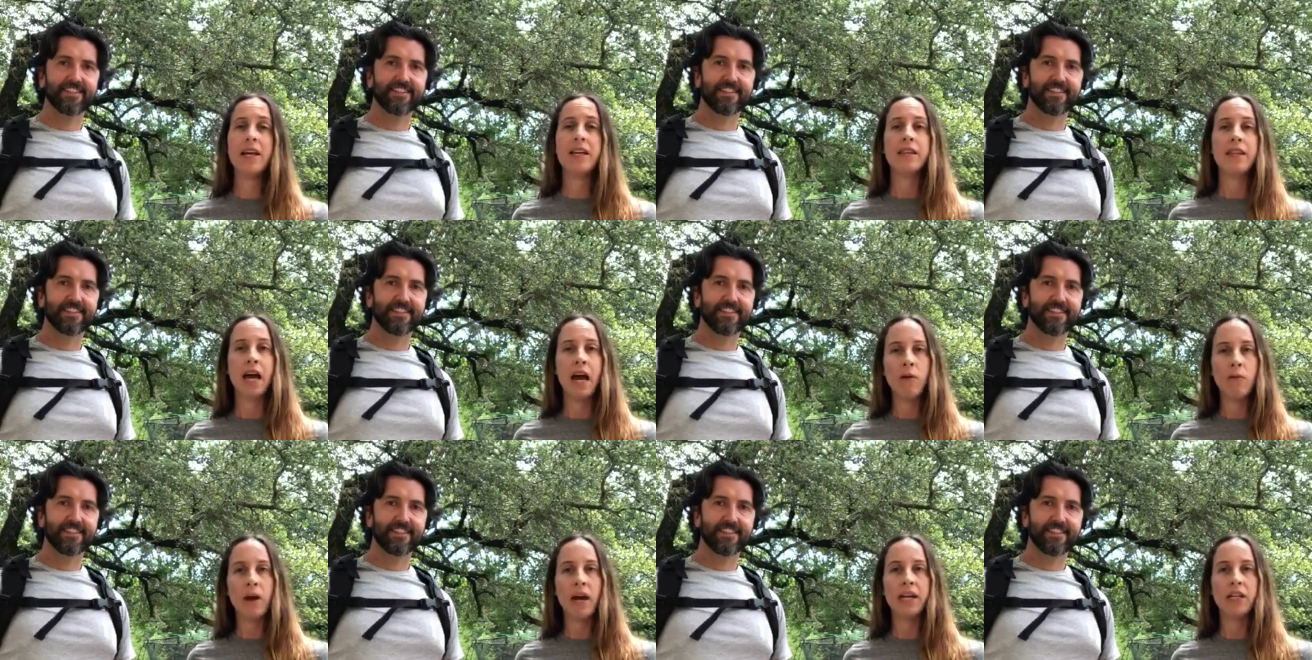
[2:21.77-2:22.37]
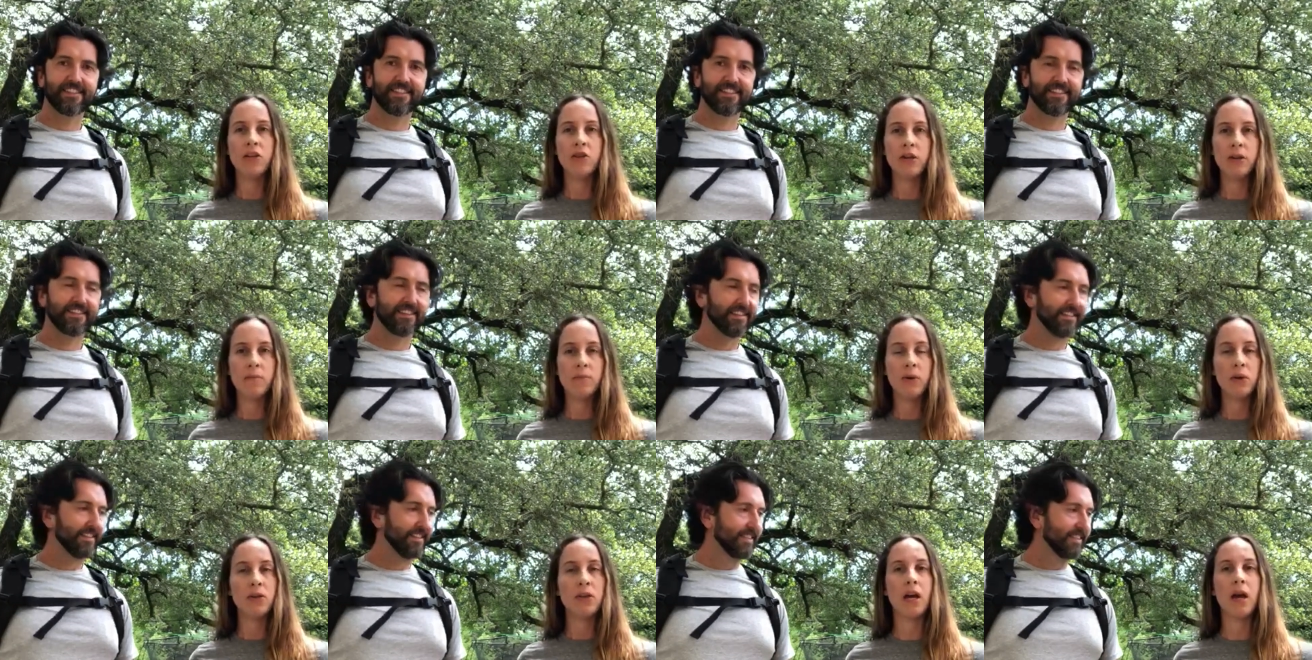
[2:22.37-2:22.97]
Speaker 1: That way you can
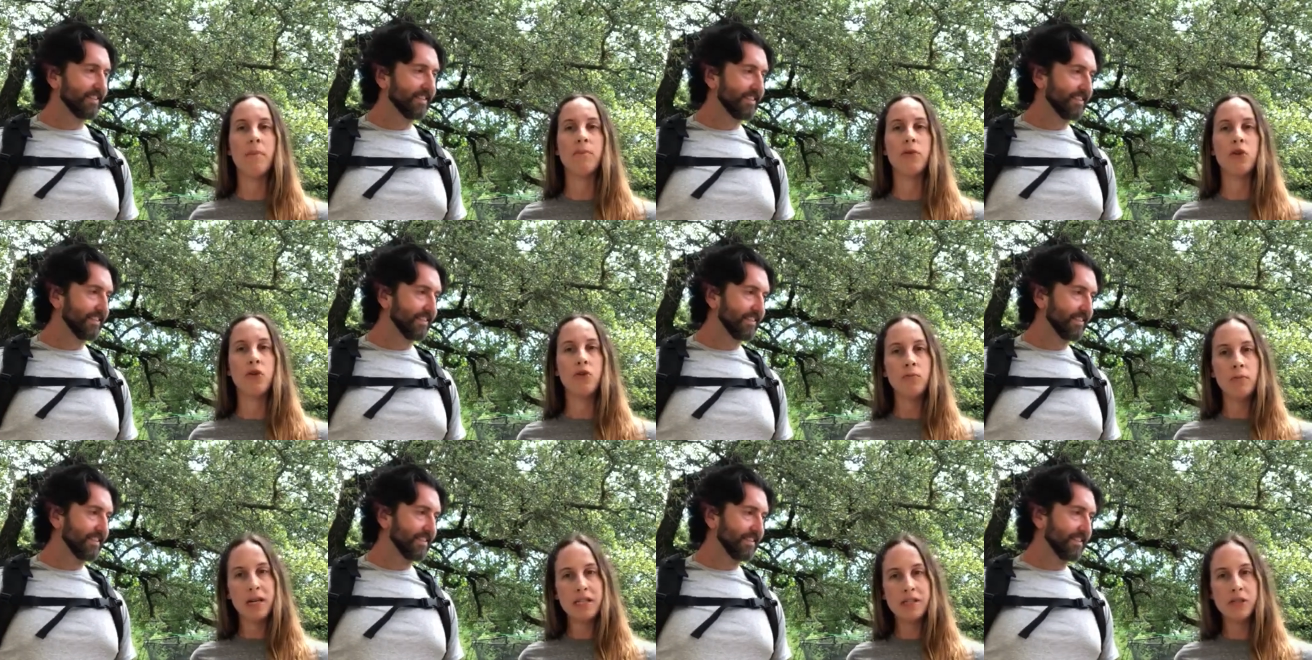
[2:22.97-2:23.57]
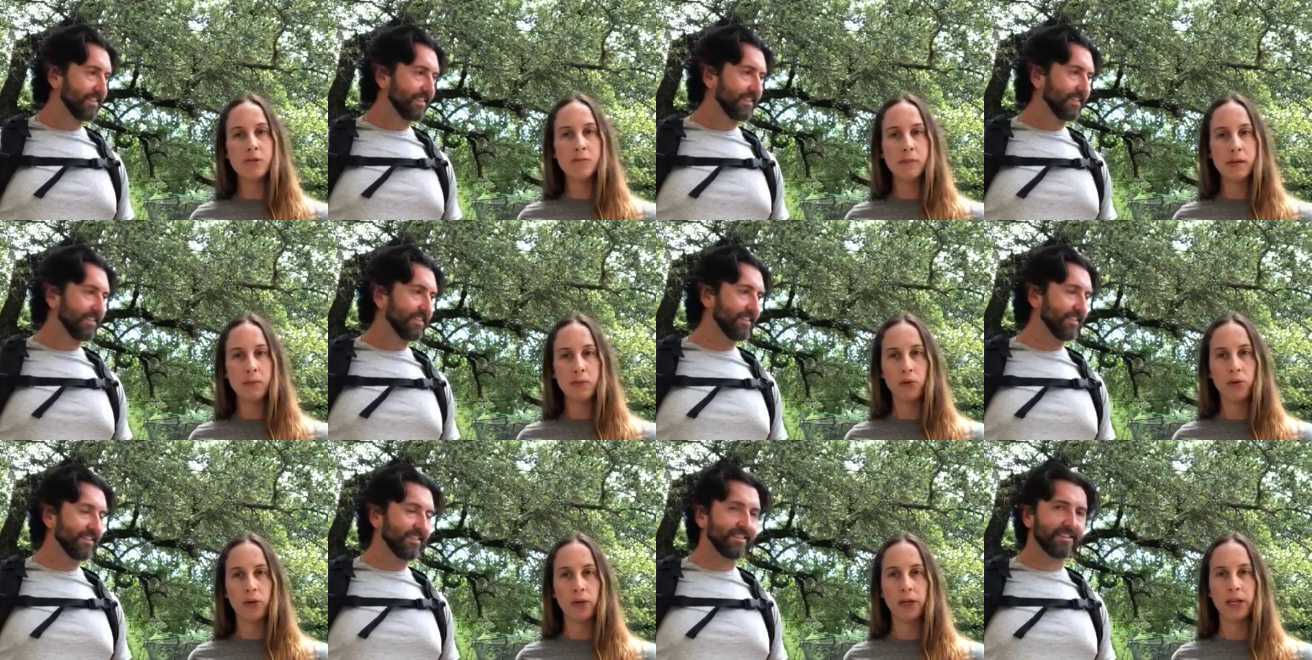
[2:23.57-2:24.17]
build up new muscle
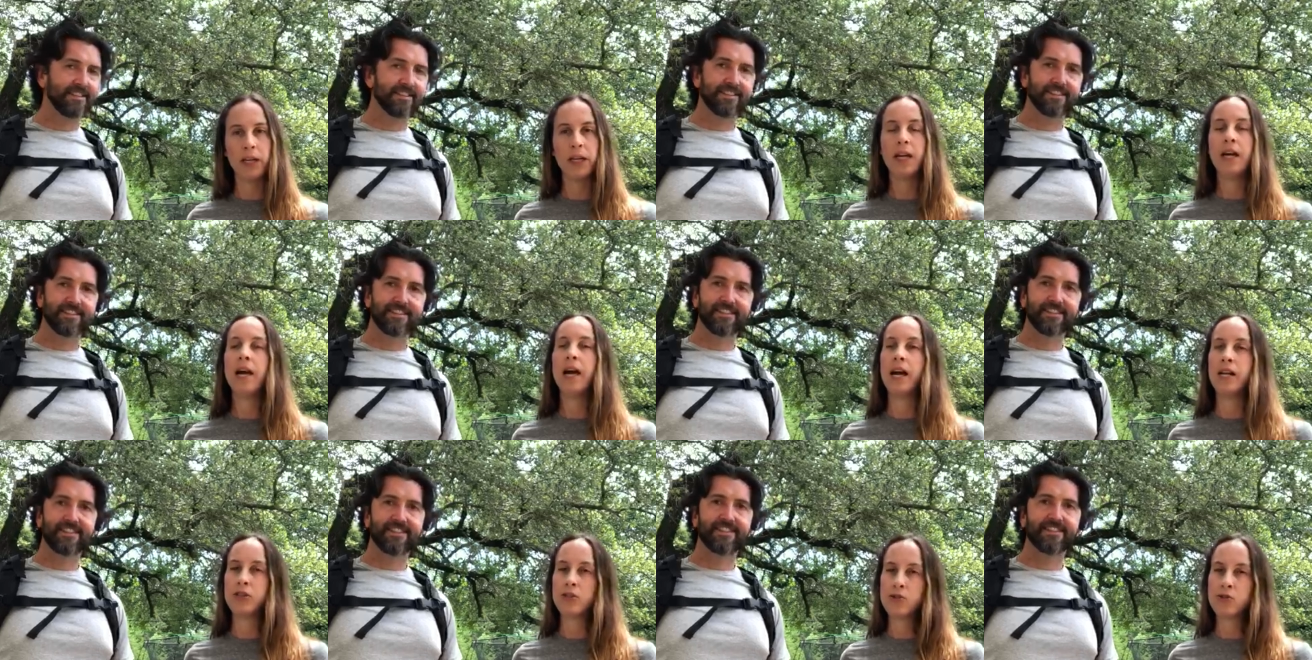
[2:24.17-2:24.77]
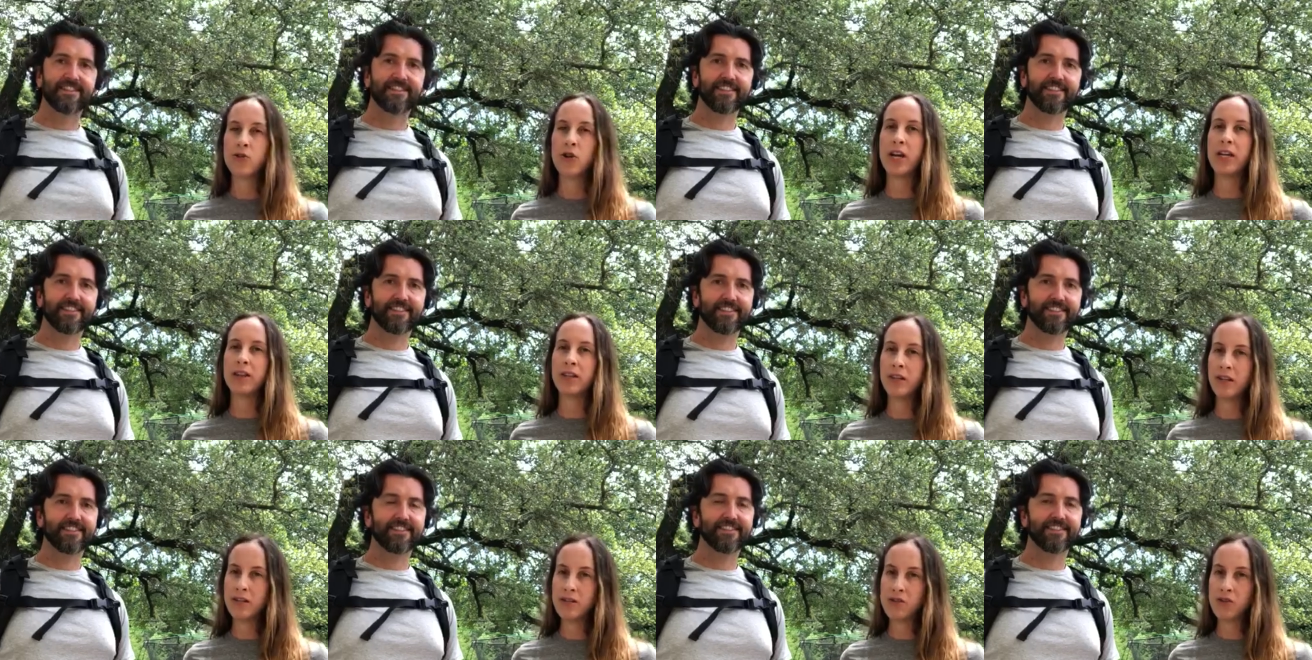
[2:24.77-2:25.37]
memory and strengthen
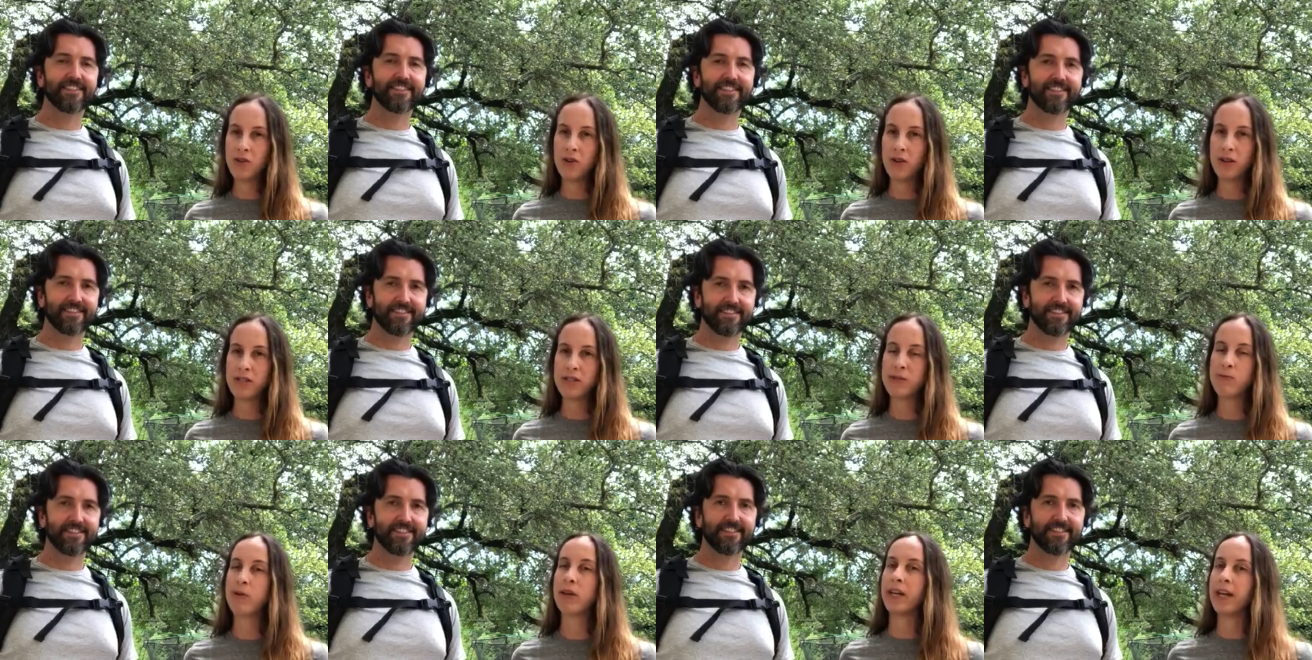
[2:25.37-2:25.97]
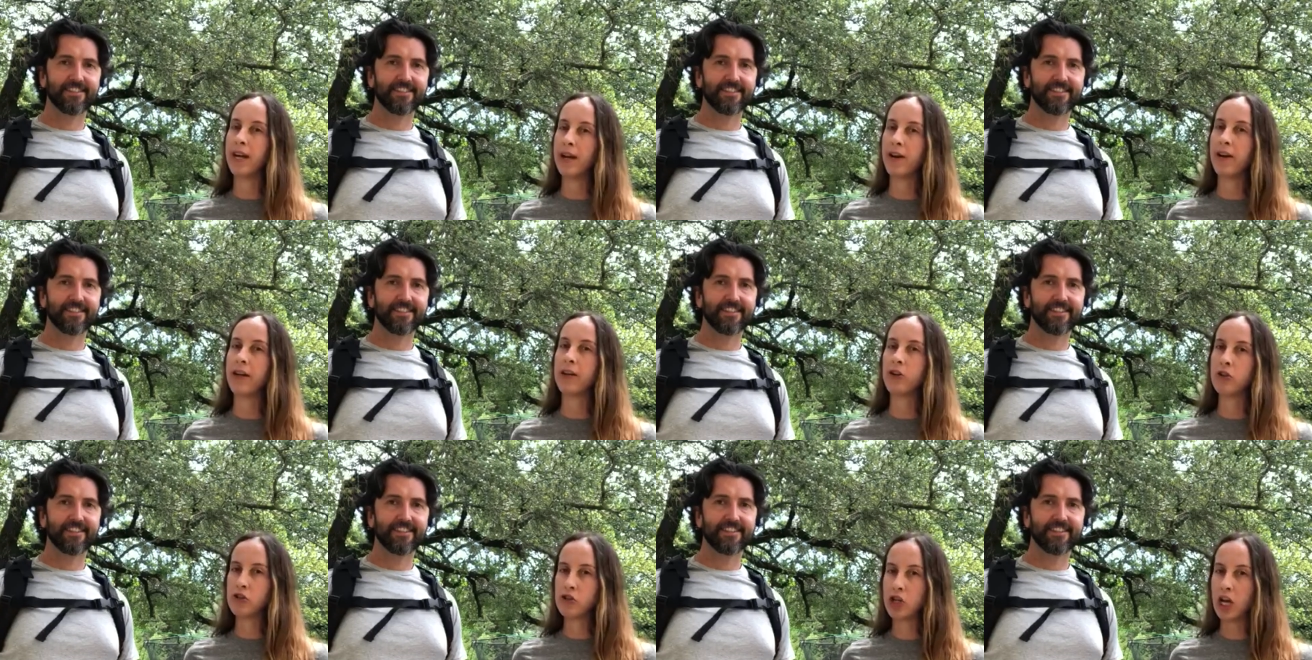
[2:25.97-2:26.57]
endurance when carrying
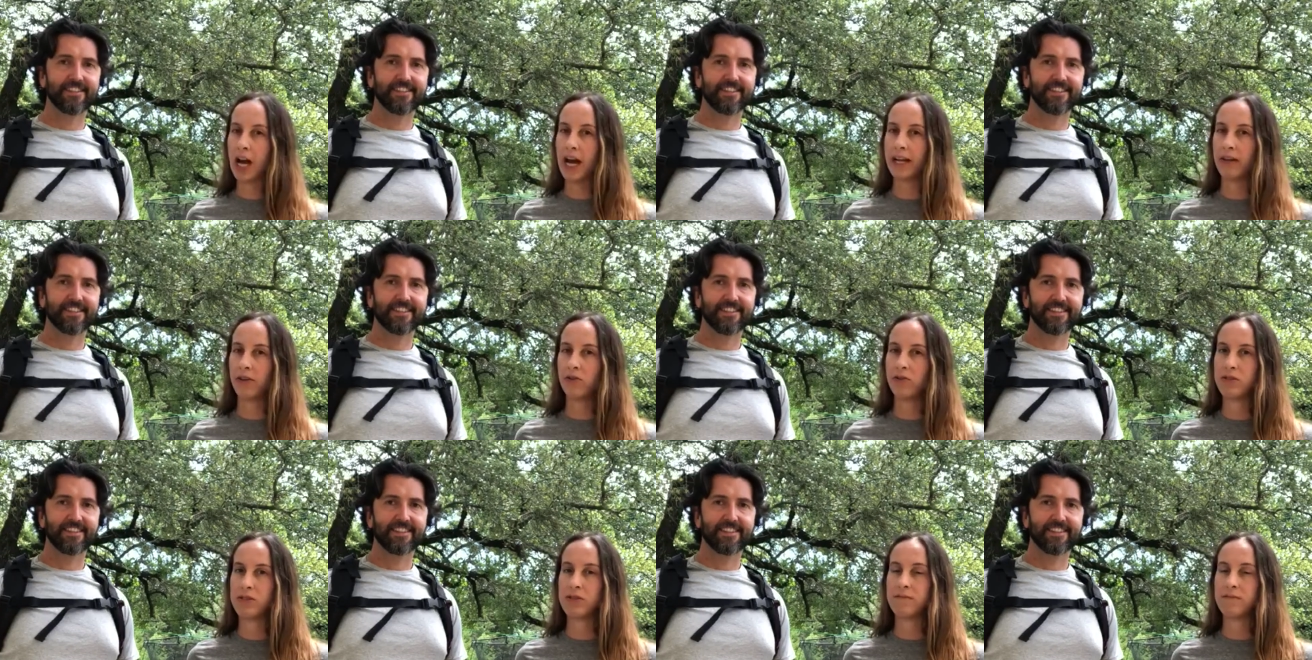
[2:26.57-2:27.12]
your child